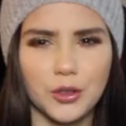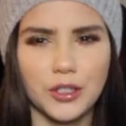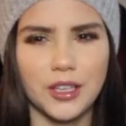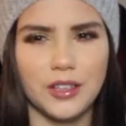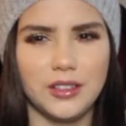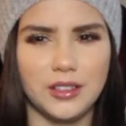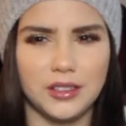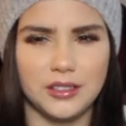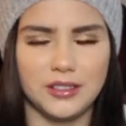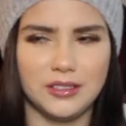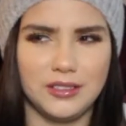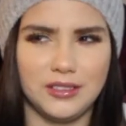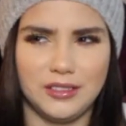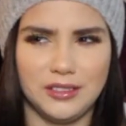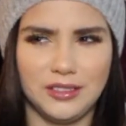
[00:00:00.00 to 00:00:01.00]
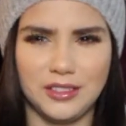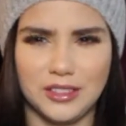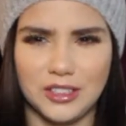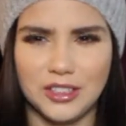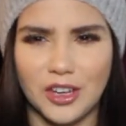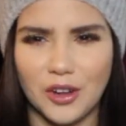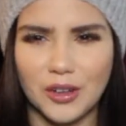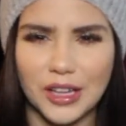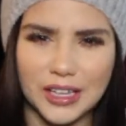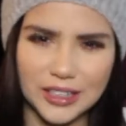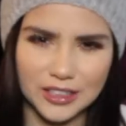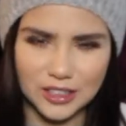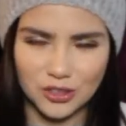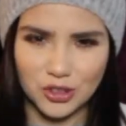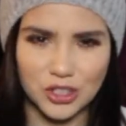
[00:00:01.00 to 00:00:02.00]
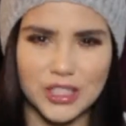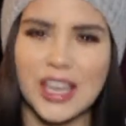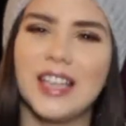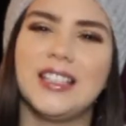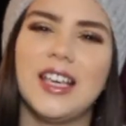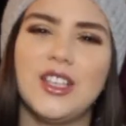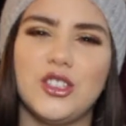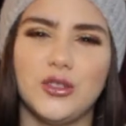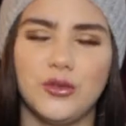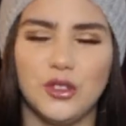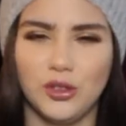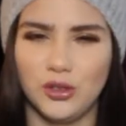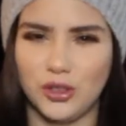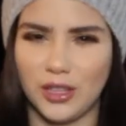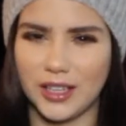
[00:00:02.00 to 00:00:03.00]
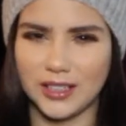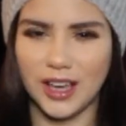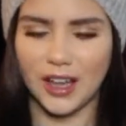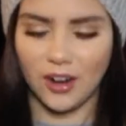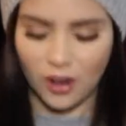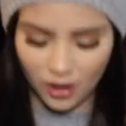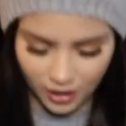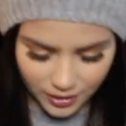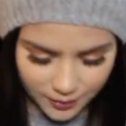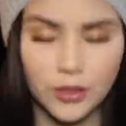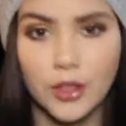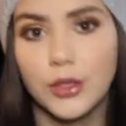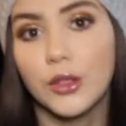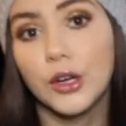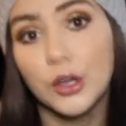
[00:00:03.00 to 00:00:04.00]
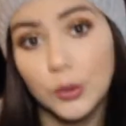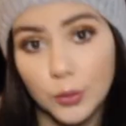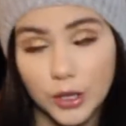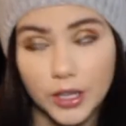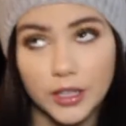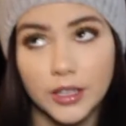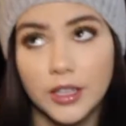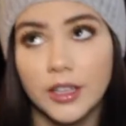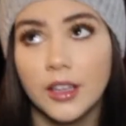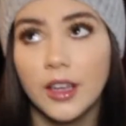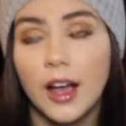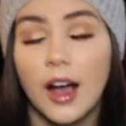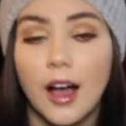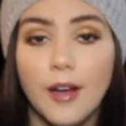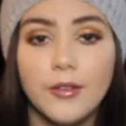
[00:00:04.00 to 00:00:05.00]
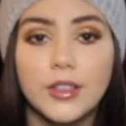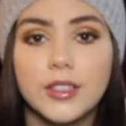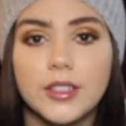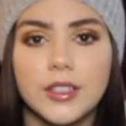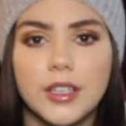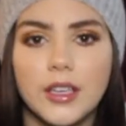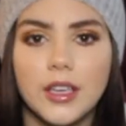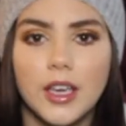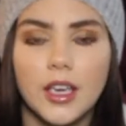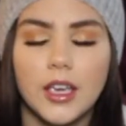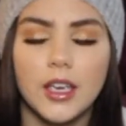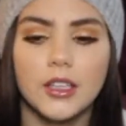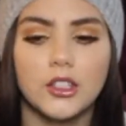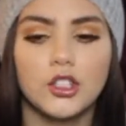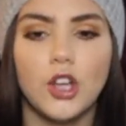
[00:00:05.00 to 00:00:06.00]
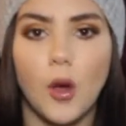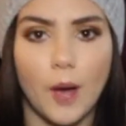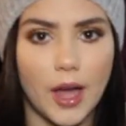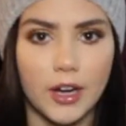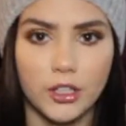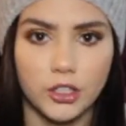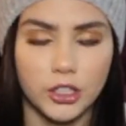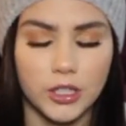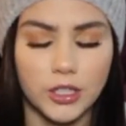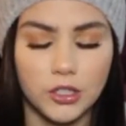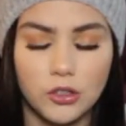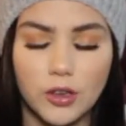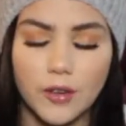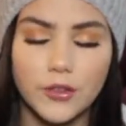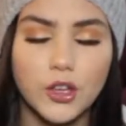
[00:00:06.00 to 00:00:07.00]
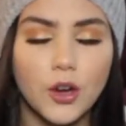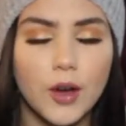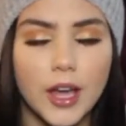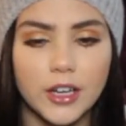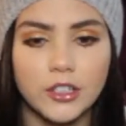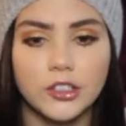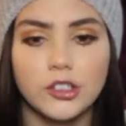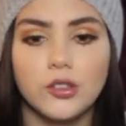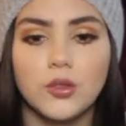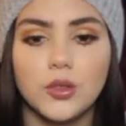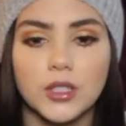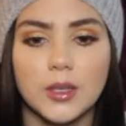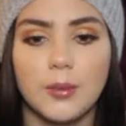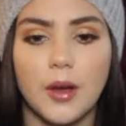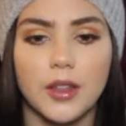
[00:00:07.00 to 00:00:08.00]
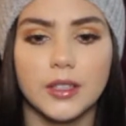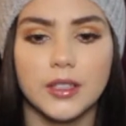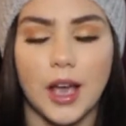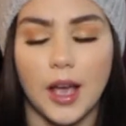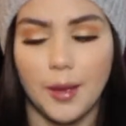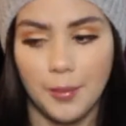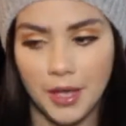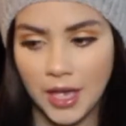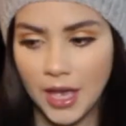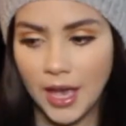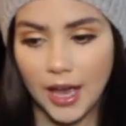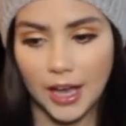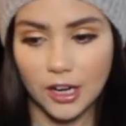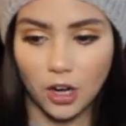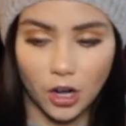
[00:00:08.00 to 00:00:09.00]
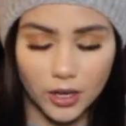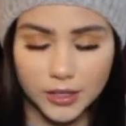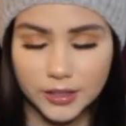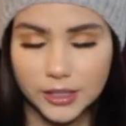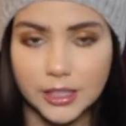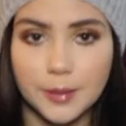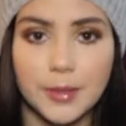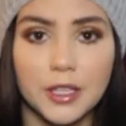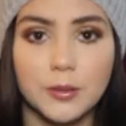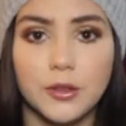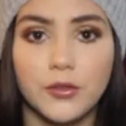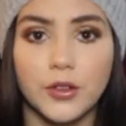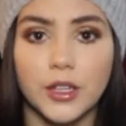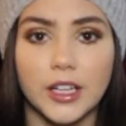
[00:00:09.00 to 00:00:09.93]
because, you know, like you just can't taste your food, so that's kind of odd. The third one obviously is no energy. You have no energy, you sleep all the time, and honestly it makes me feel